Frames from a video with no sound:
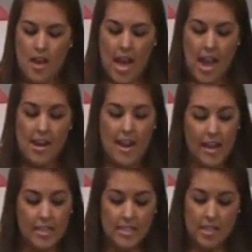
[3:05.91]
And
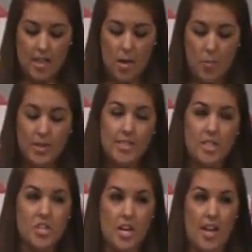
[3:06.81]
next, the
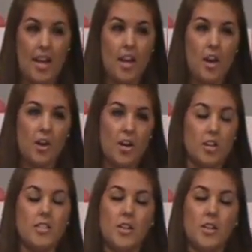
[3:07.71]
positioning occurs.